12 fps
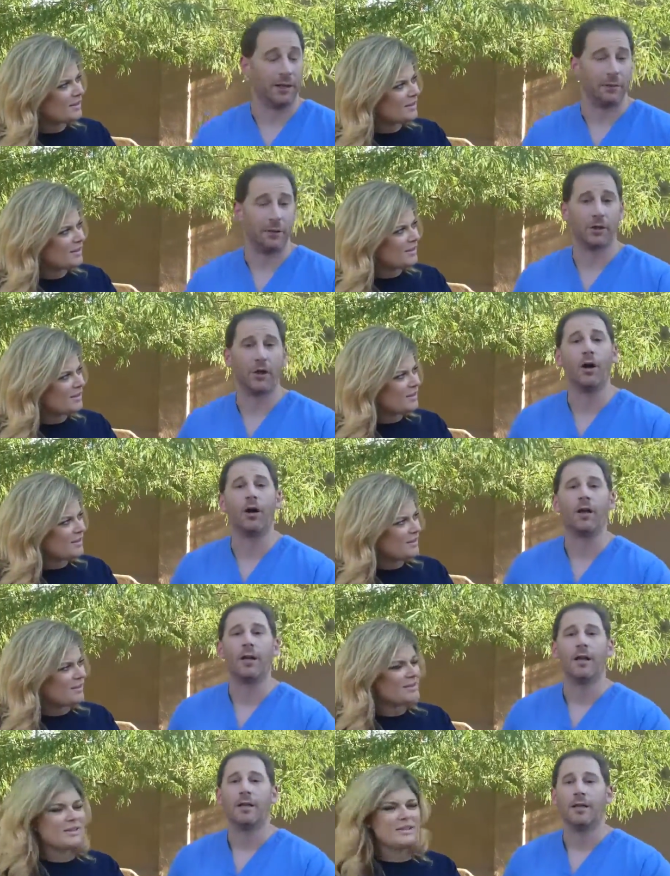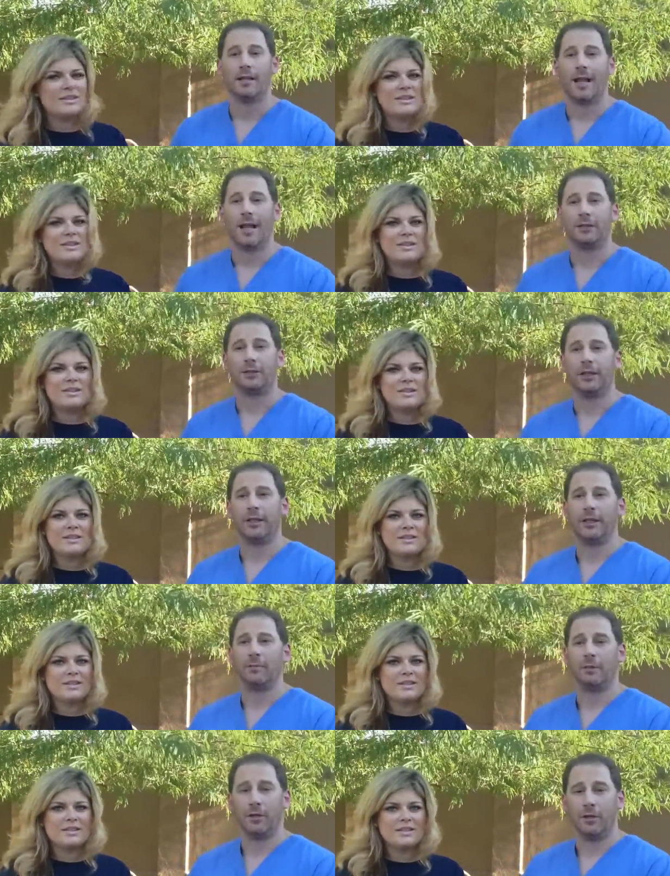Speaker 1: the only dog that actually
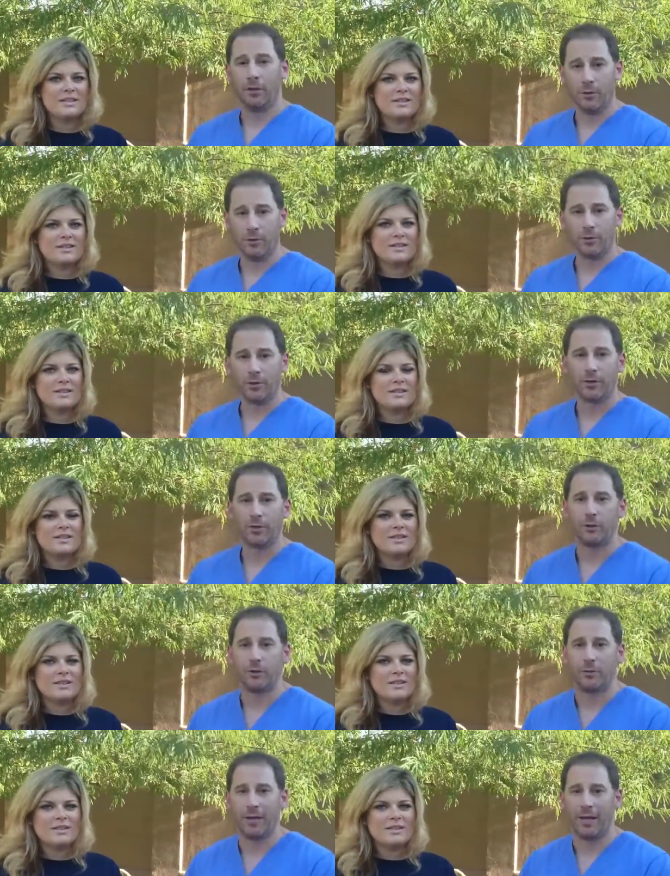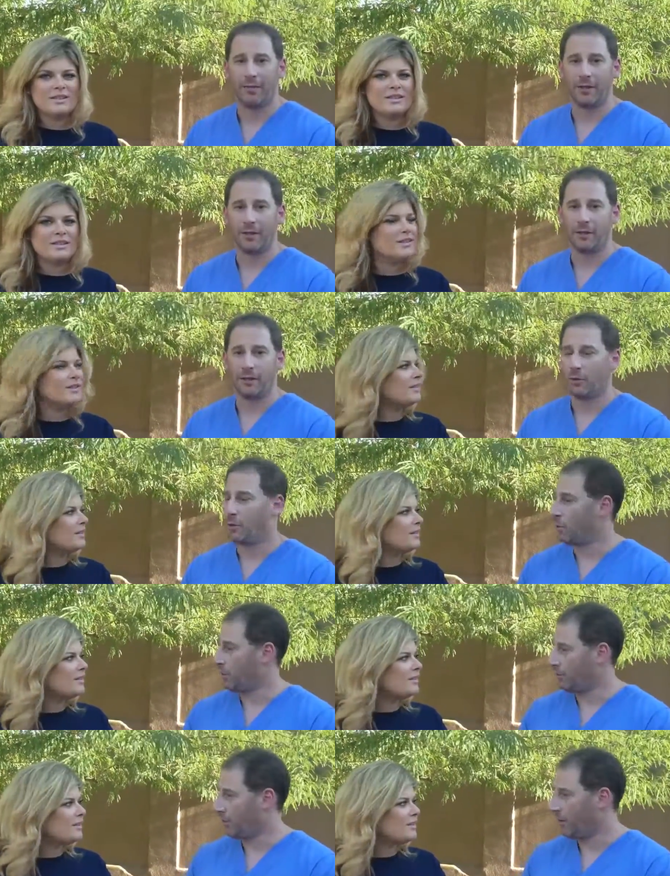can be used to admit evidence into a
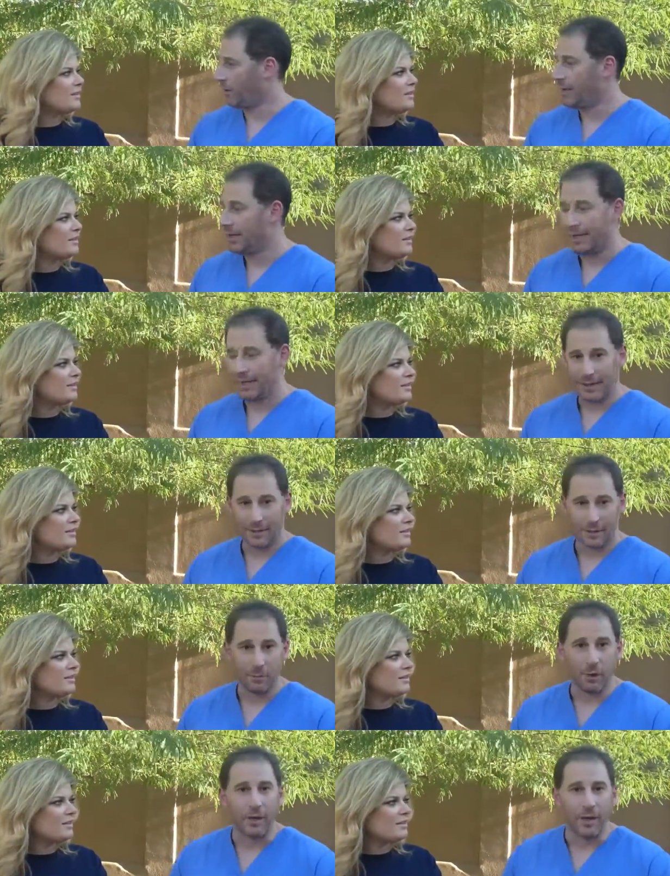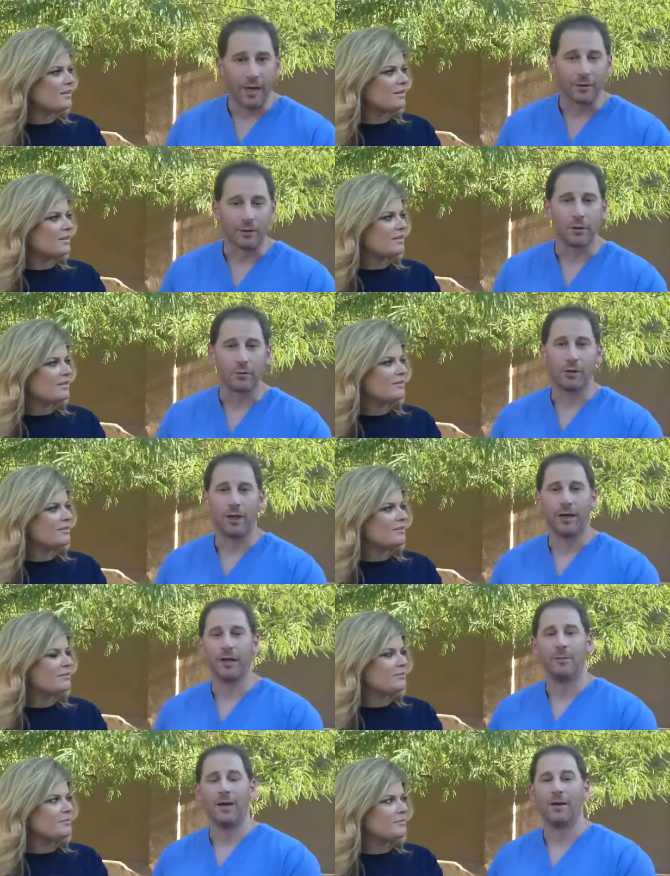court of law is the bloodhound. So if we're
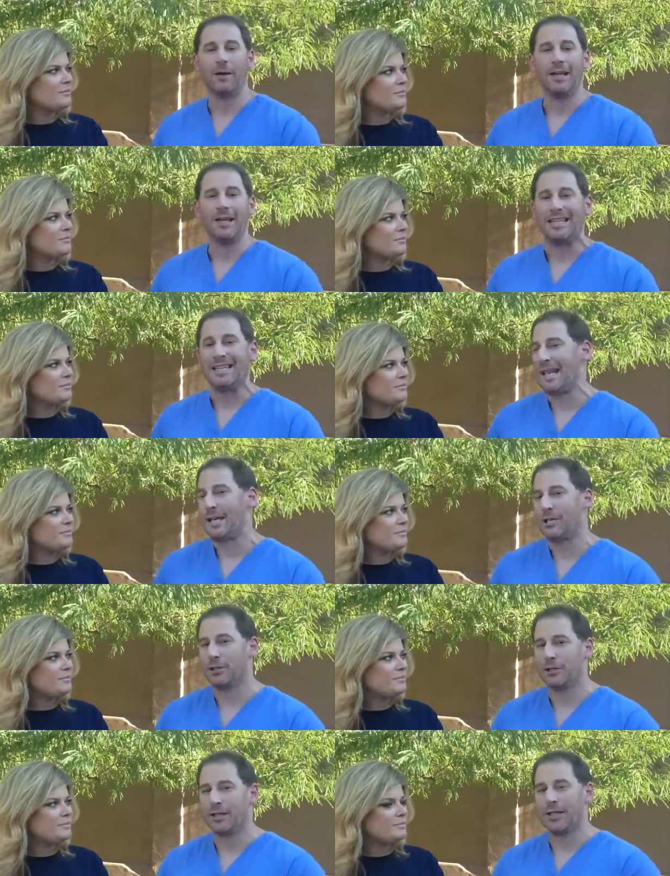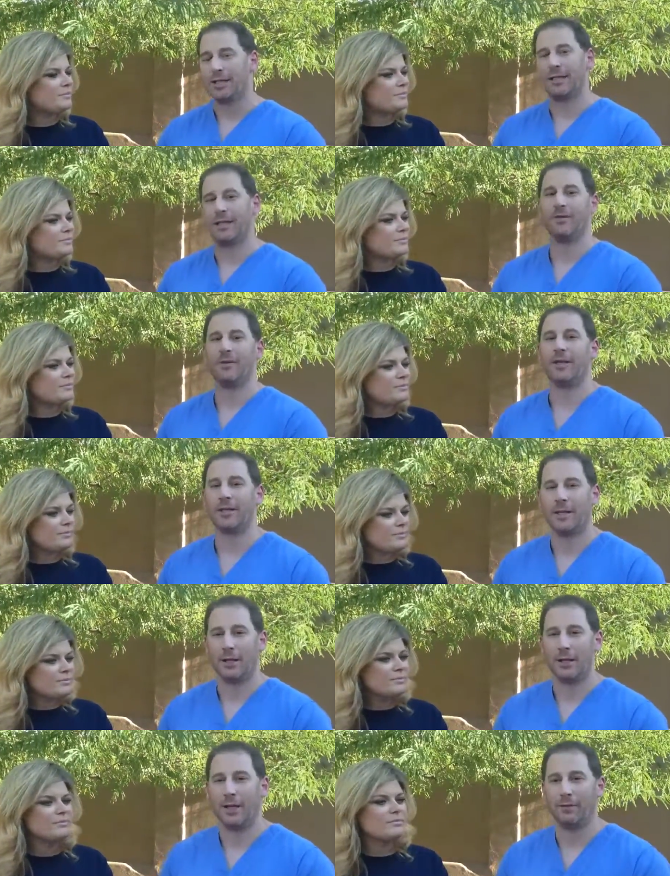talking about nasal sensitivities, I
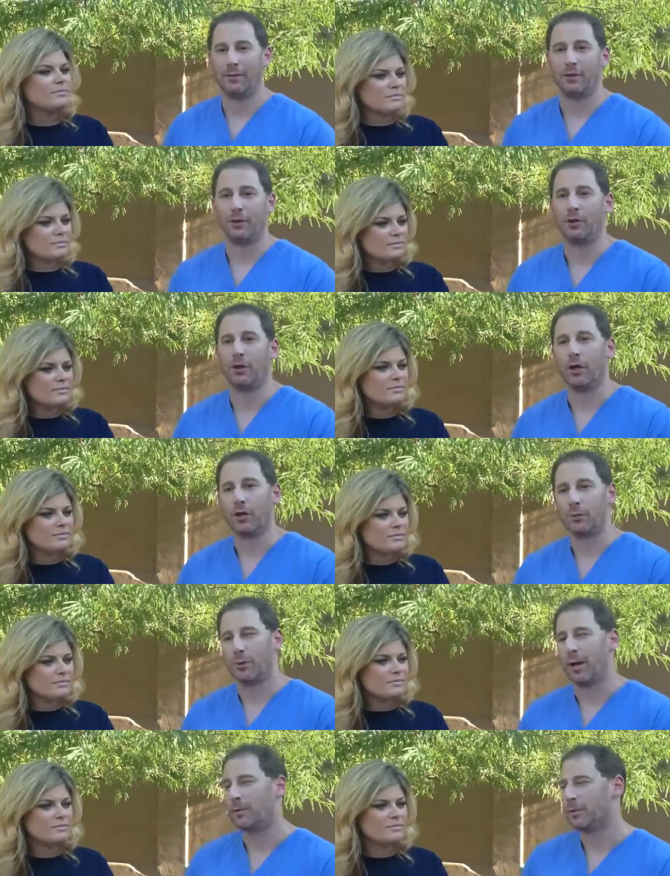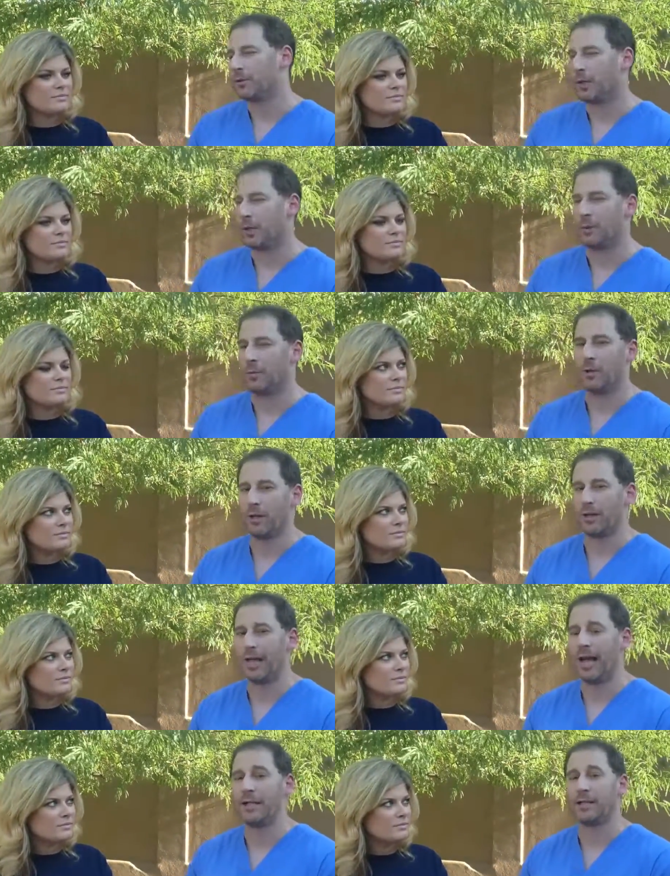think you'd have to look to dogs perhaps a little bit more than
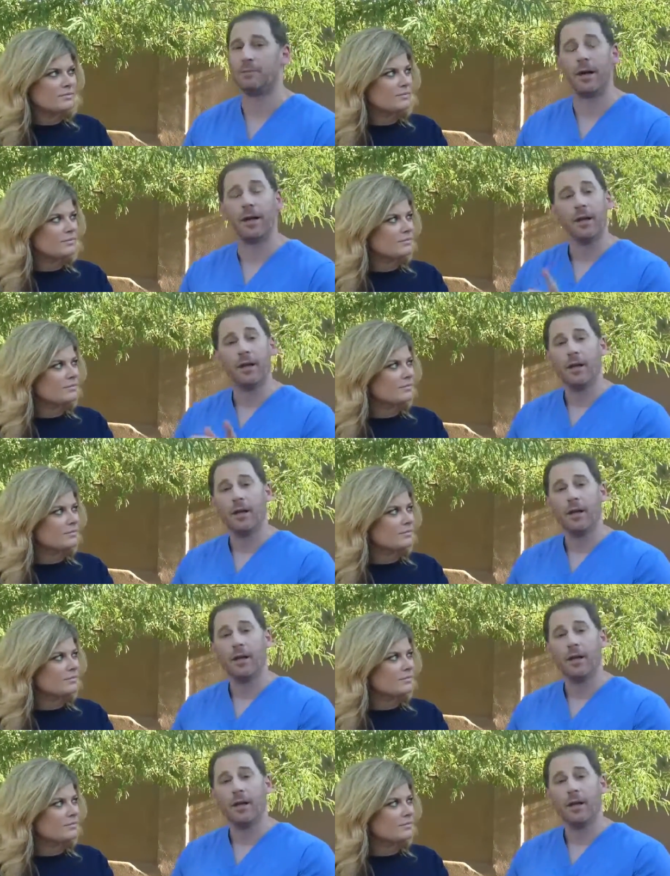cats. But